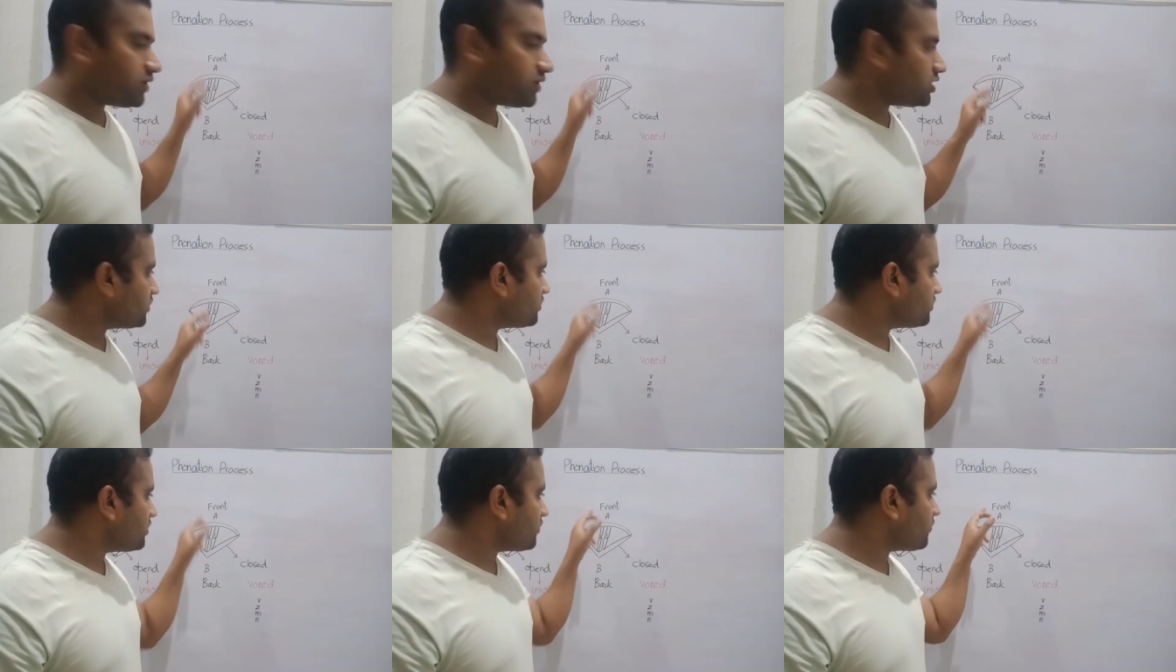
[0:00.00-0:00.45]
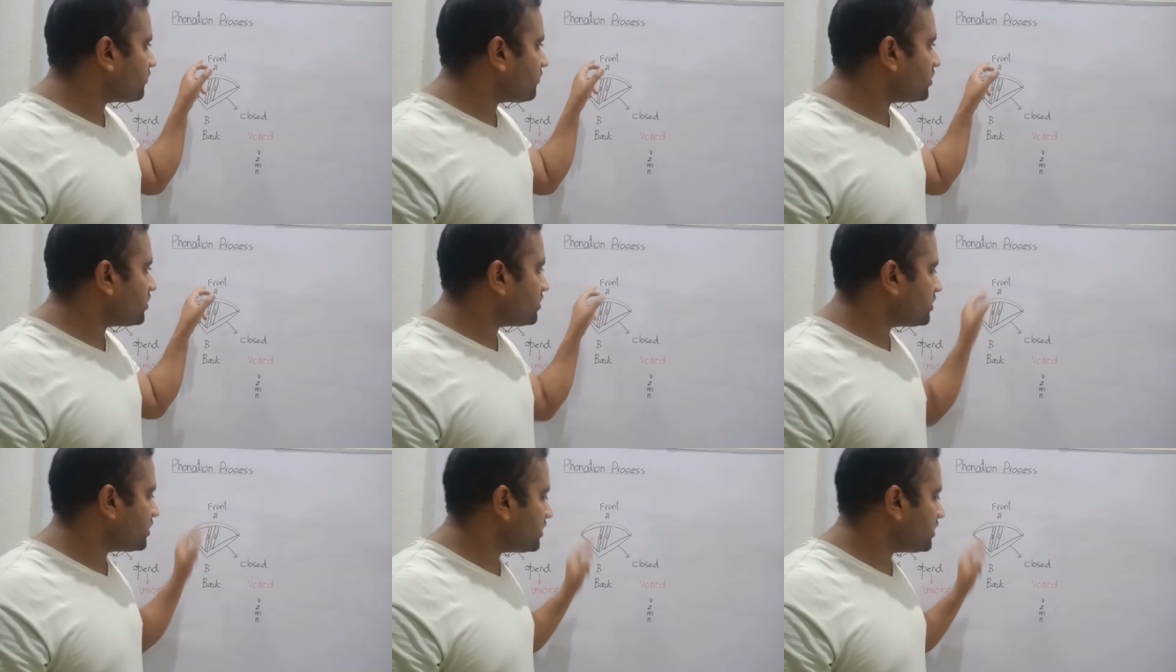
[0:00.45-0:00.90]
One is the
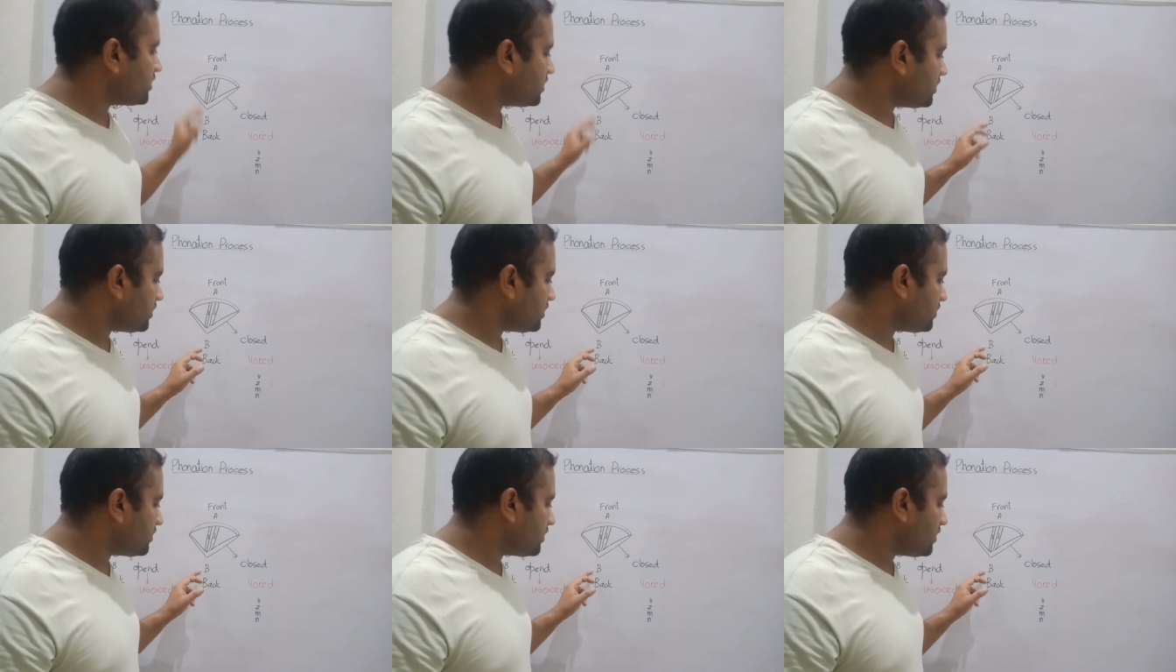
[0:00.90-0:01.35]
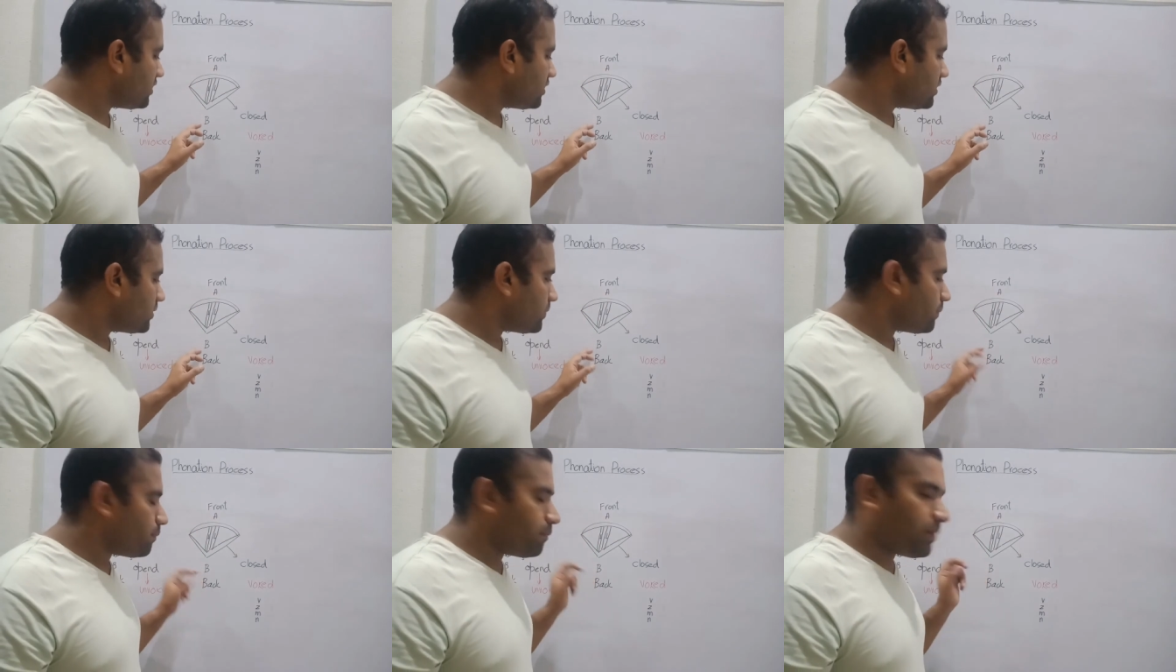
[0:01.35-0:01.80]
front and the
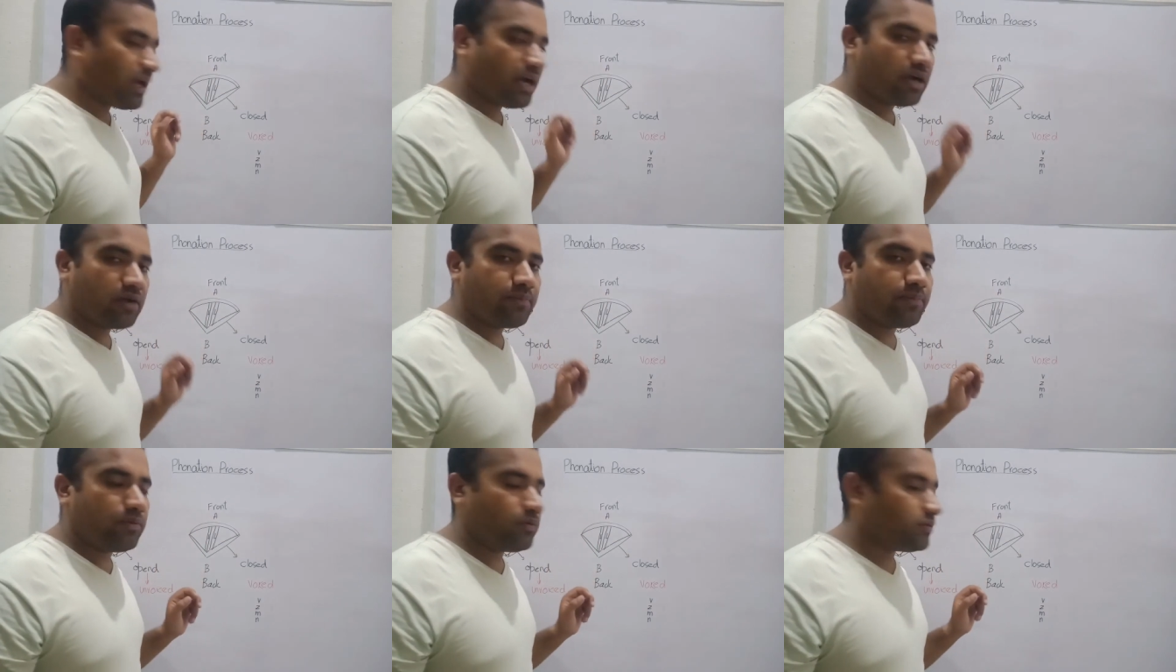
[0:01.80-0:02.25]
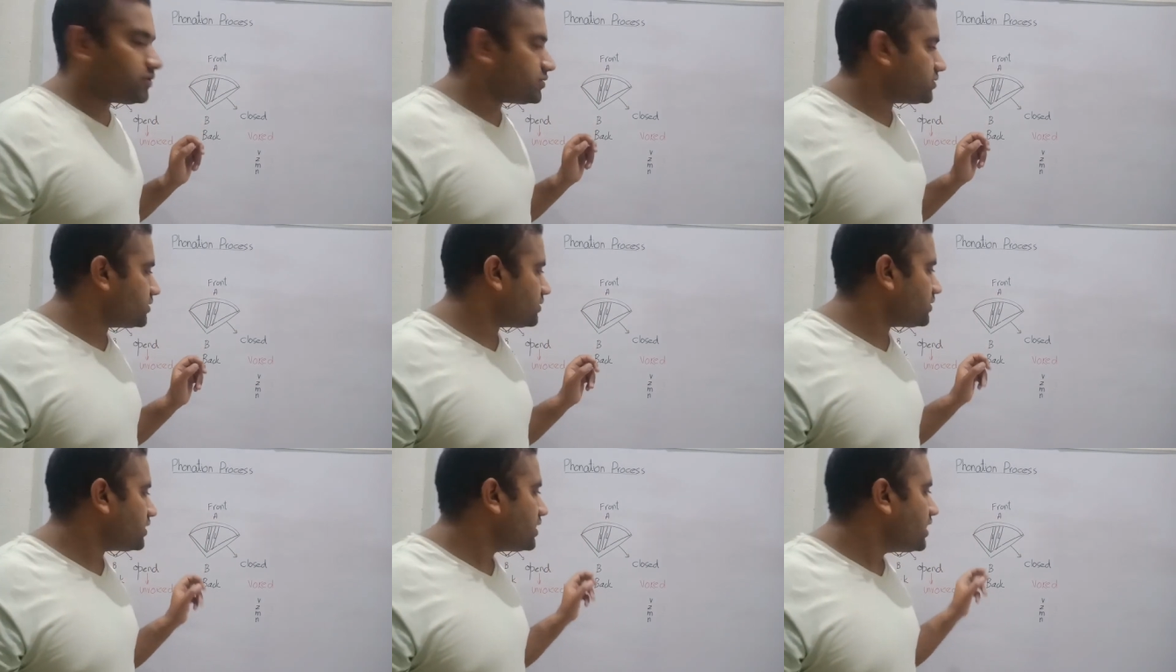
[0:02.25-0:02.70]
back
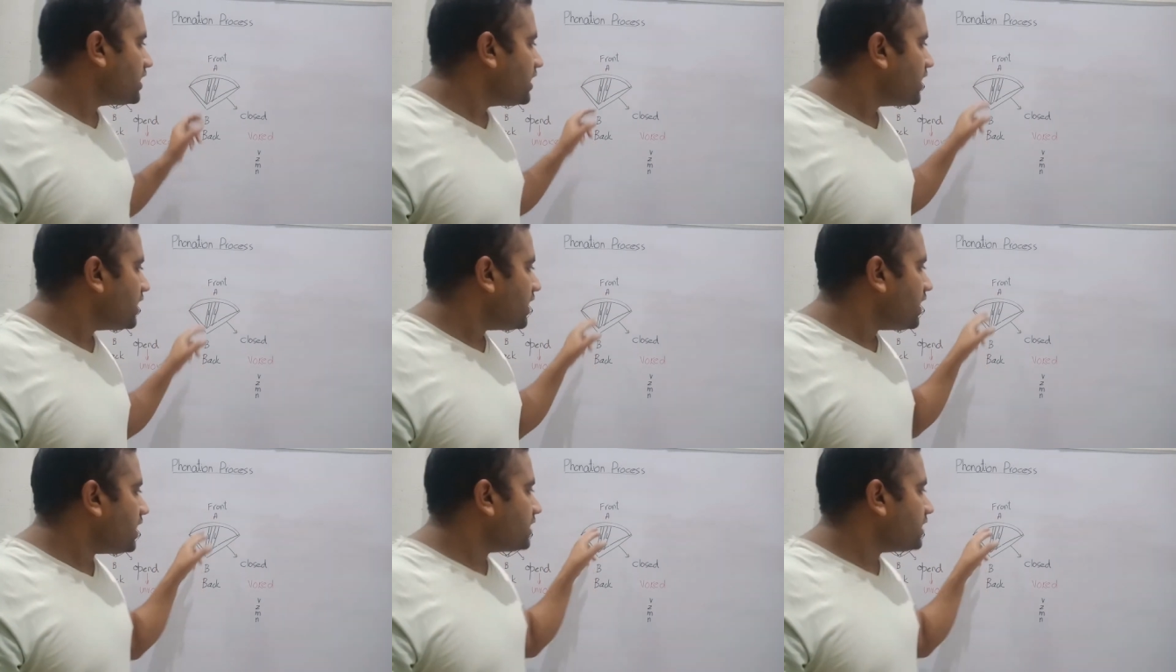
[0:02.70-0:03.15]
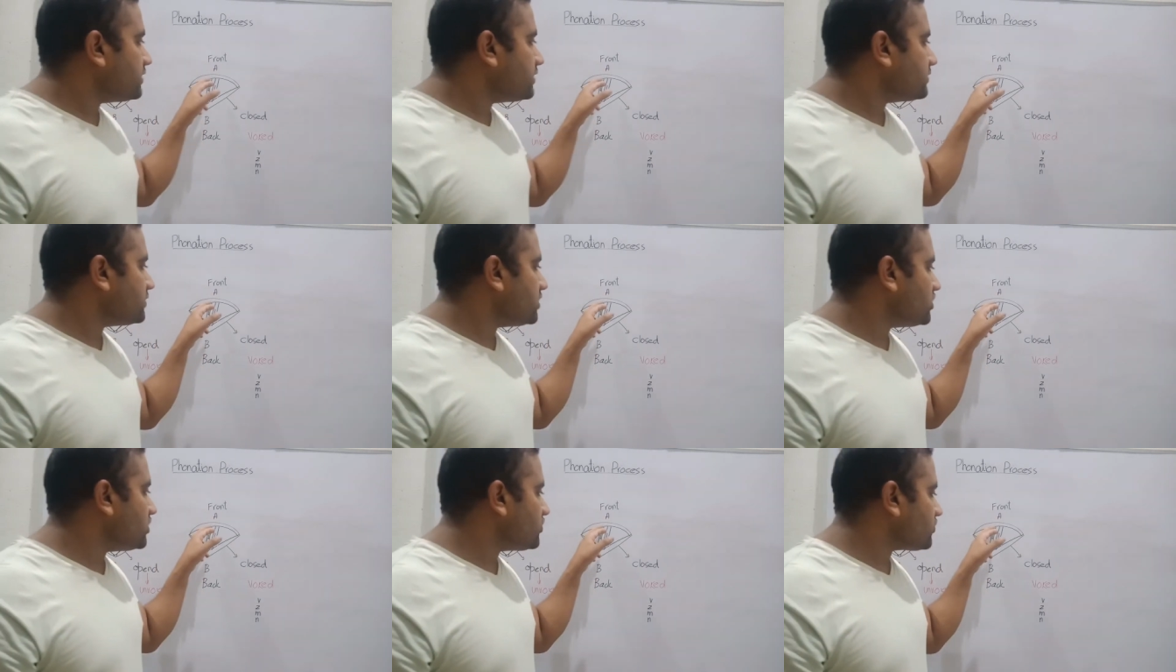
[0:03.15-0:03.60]
portion,
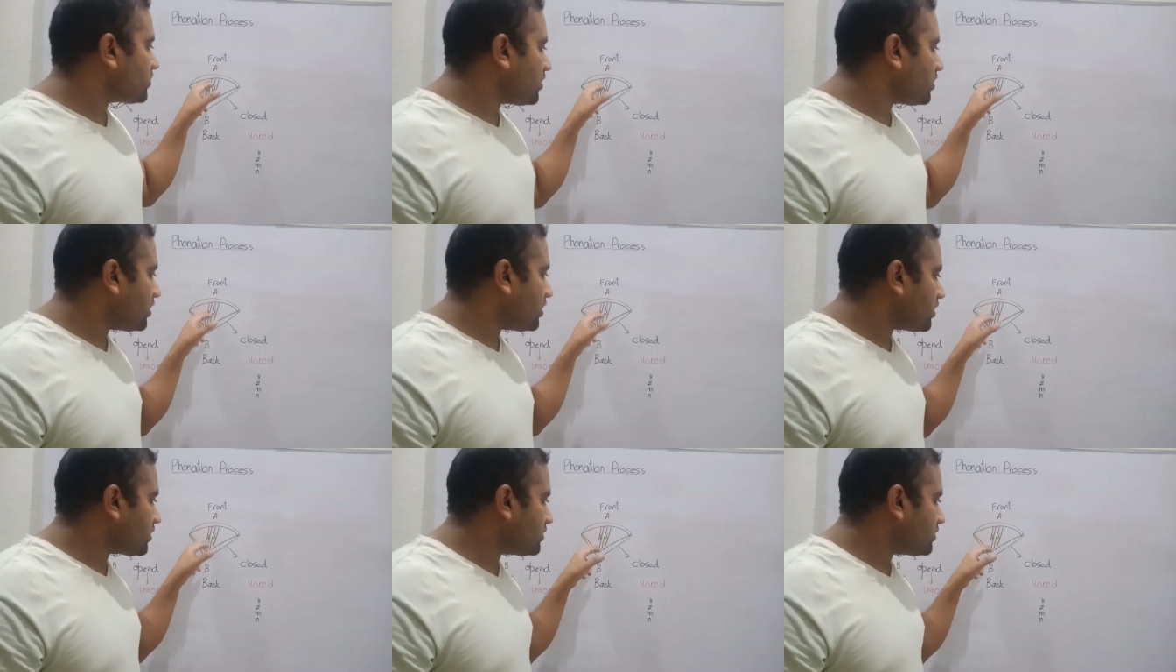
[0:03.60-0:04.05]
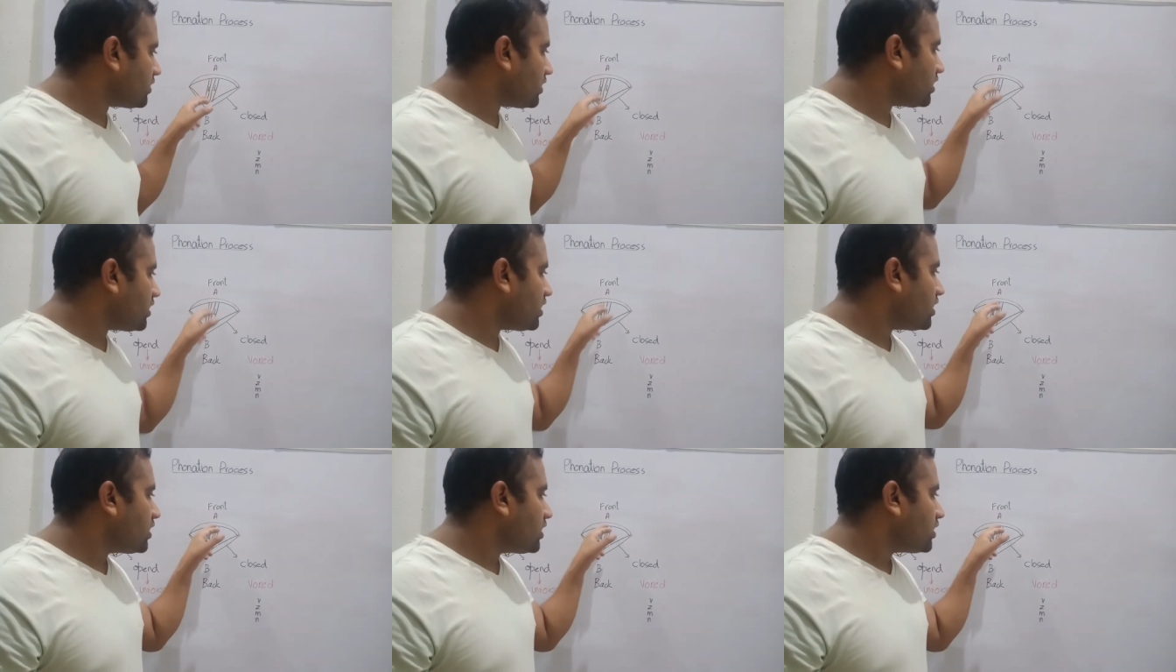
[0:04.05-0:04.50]
and these are
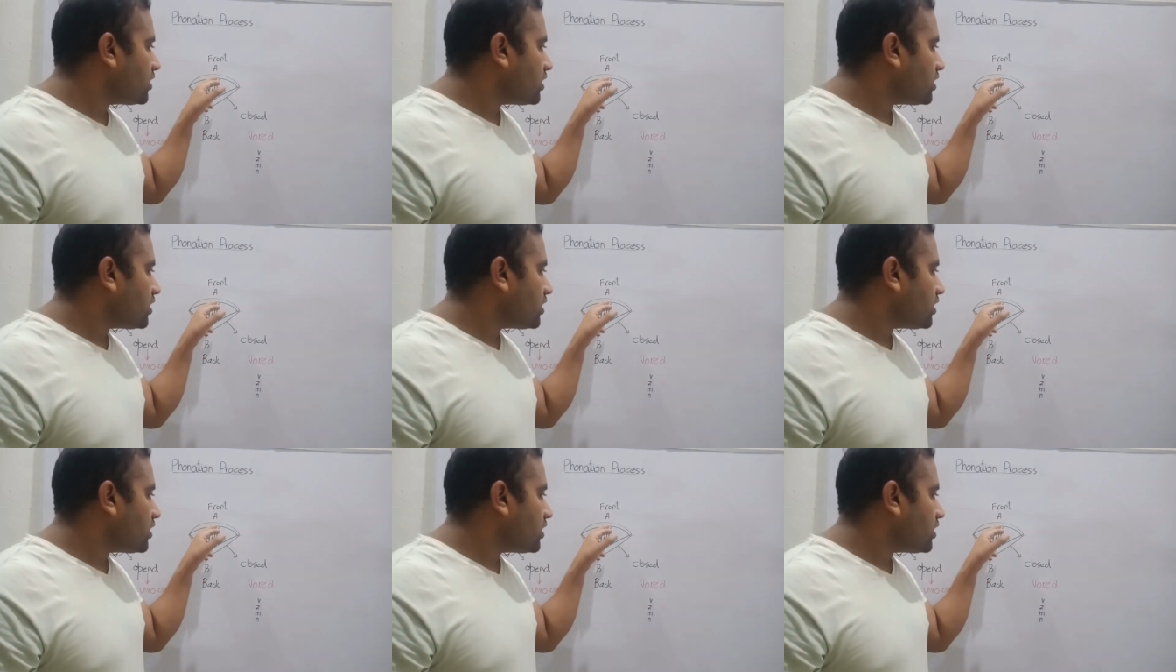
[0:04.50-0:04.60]
the